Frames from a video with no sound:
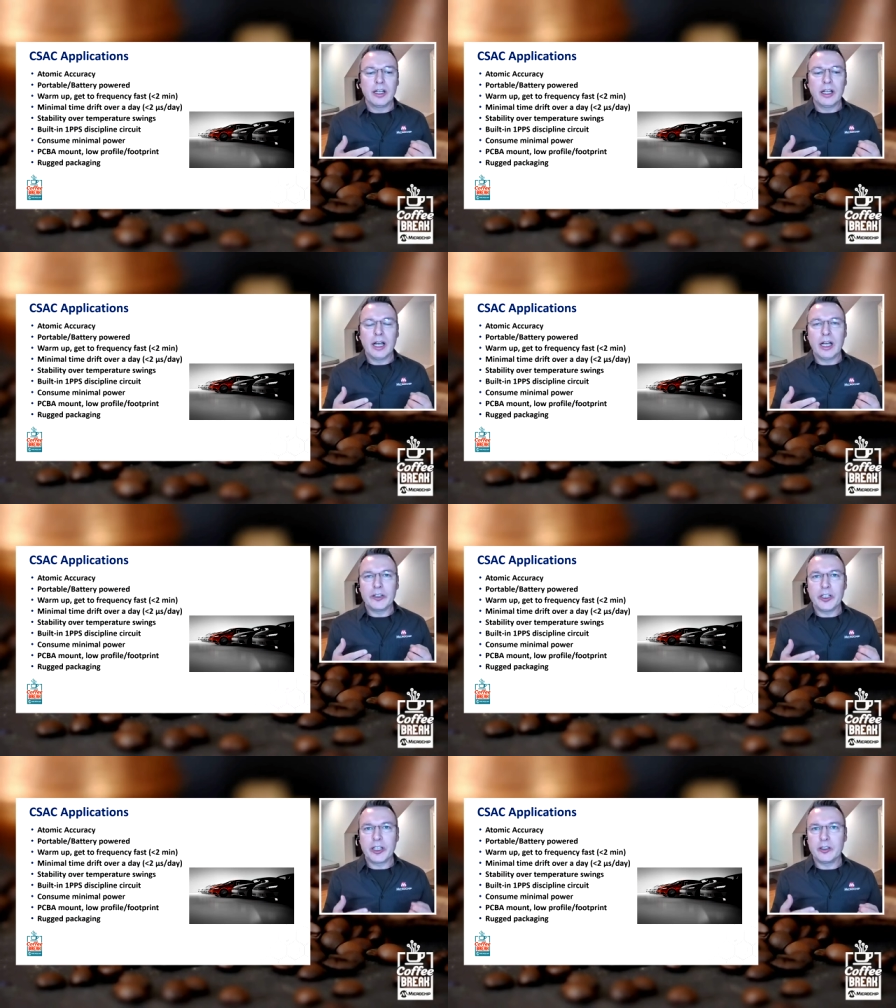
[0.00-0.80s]
uh, you
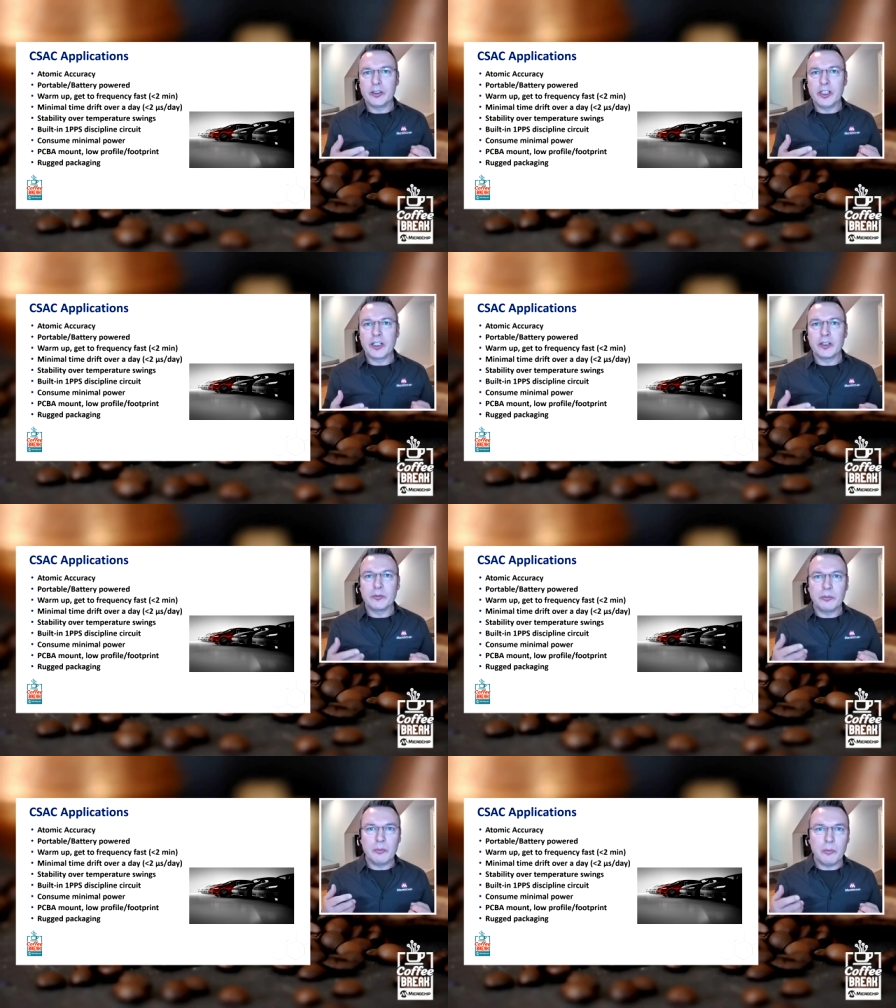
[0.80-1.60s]
can you can
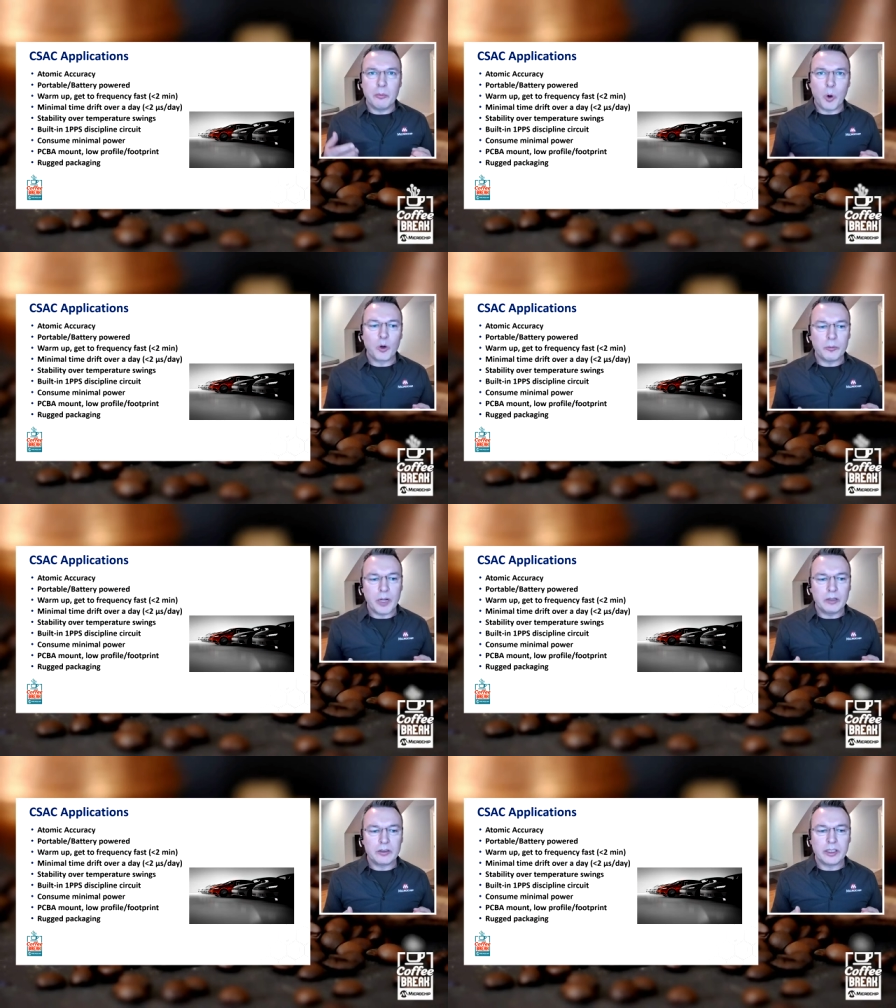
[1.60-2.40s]
board
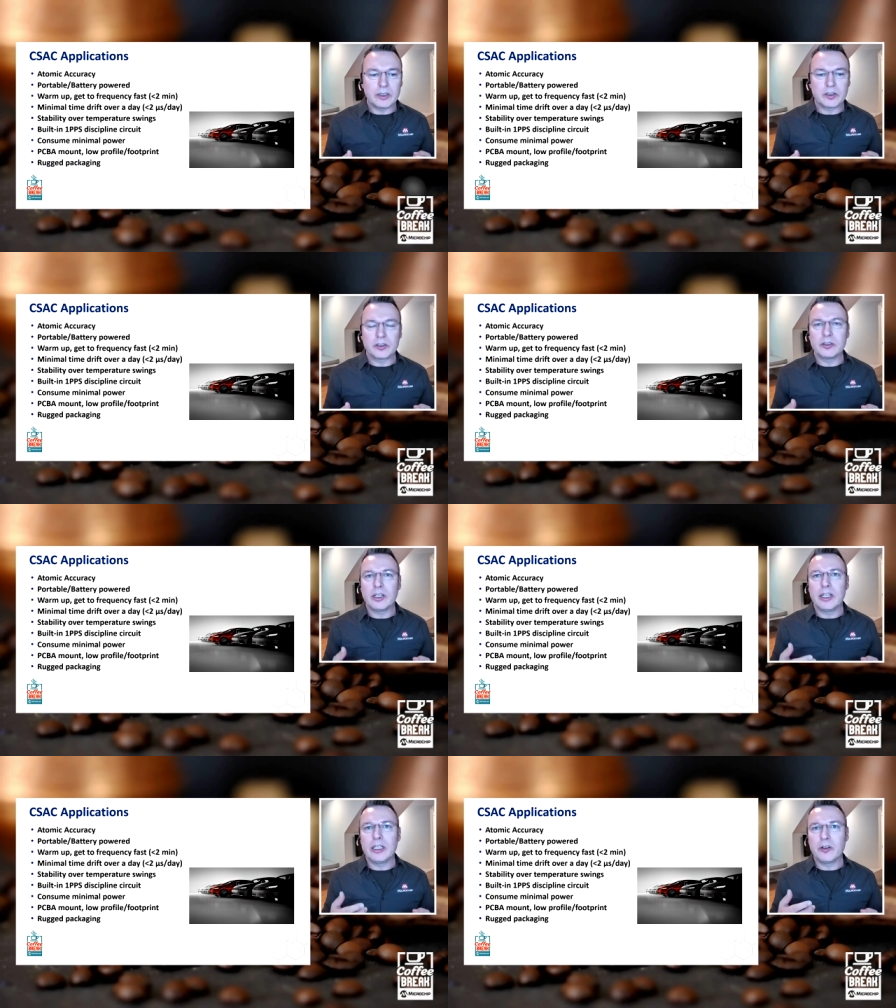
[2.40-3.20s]
mount this
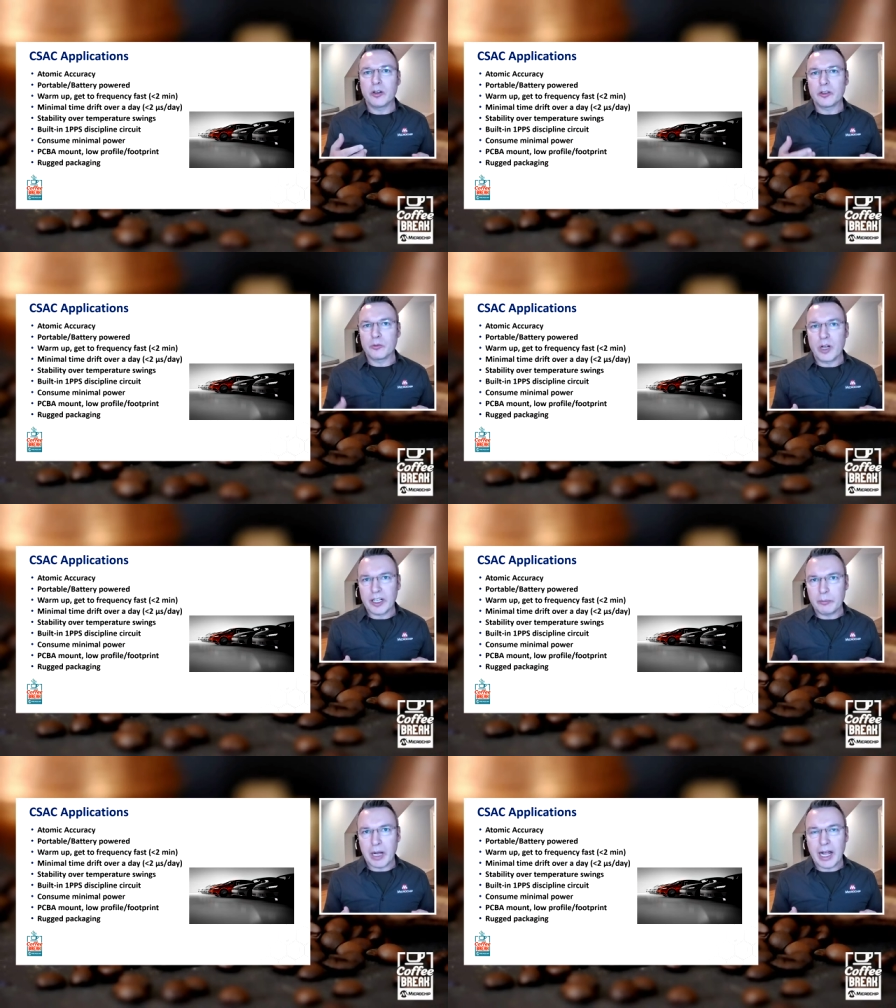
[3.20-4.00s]
and you've got the
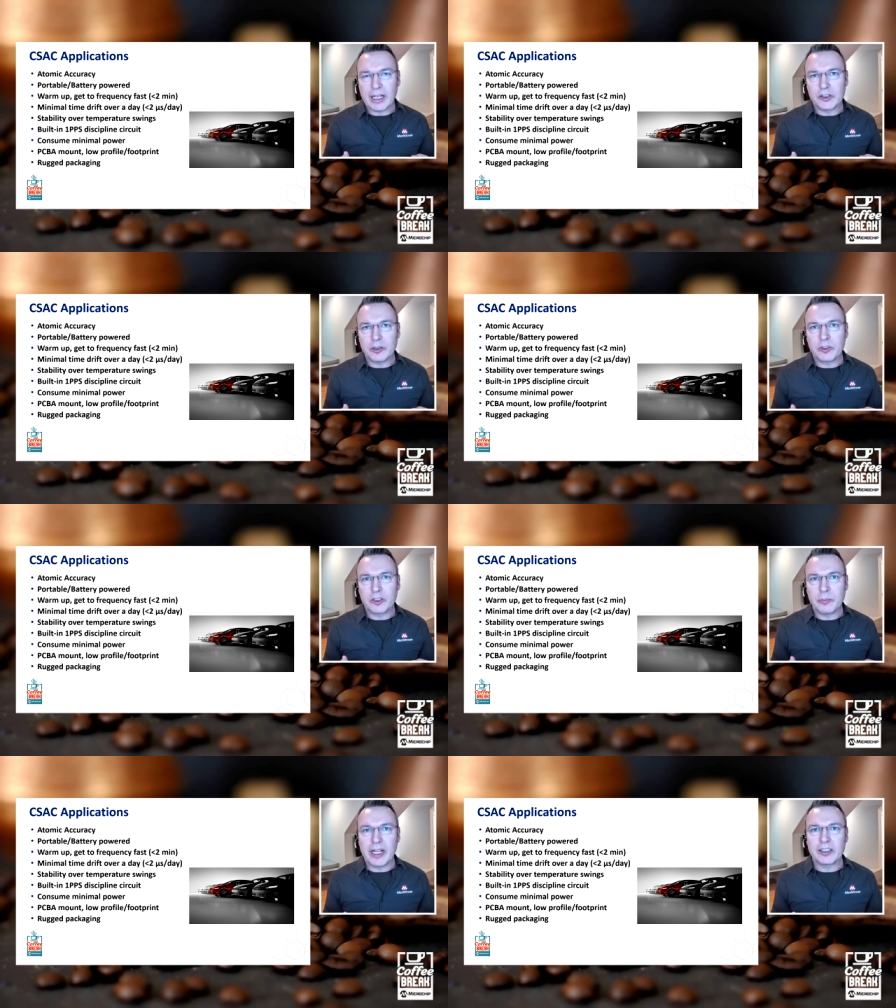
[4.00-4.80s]
rugged packaging which
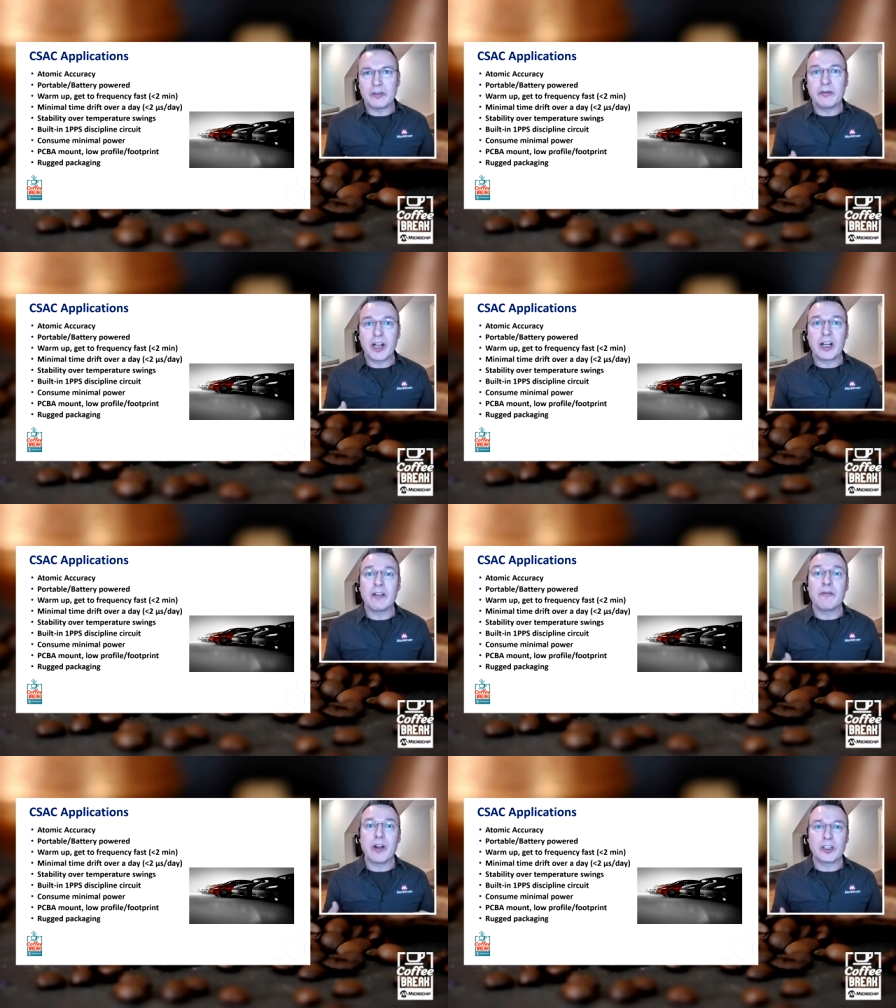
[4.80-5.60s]
makes it very
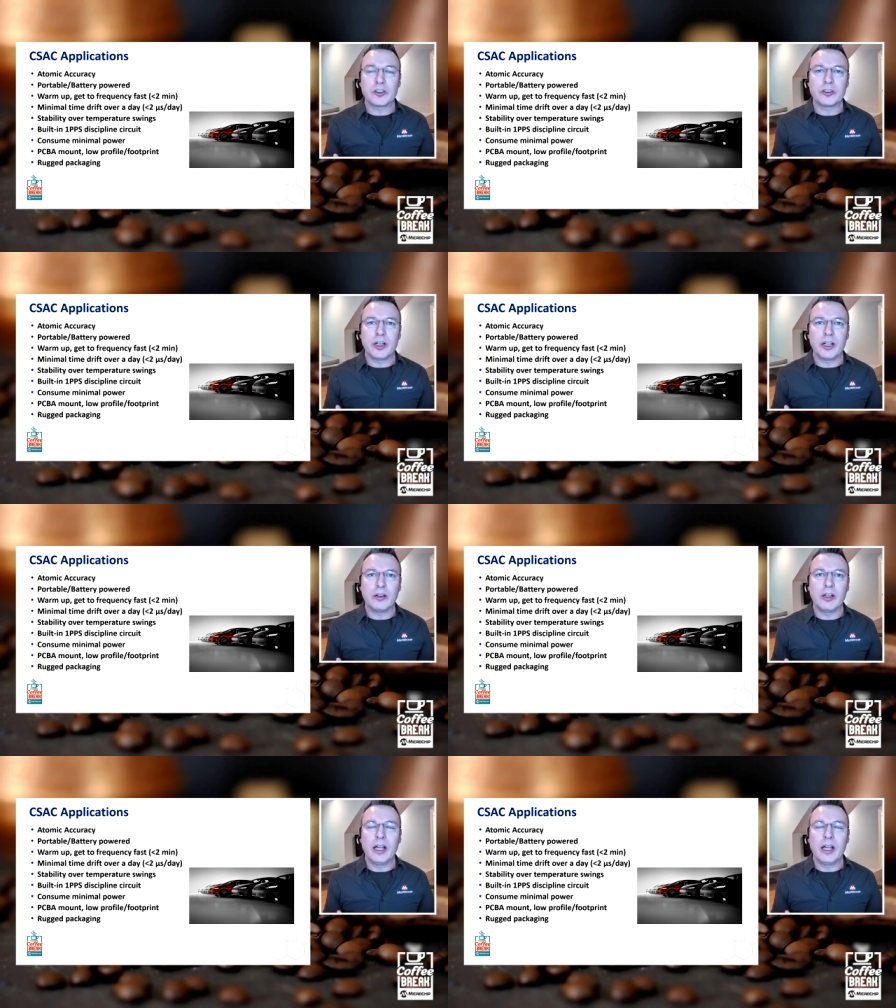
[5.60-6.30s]
versatile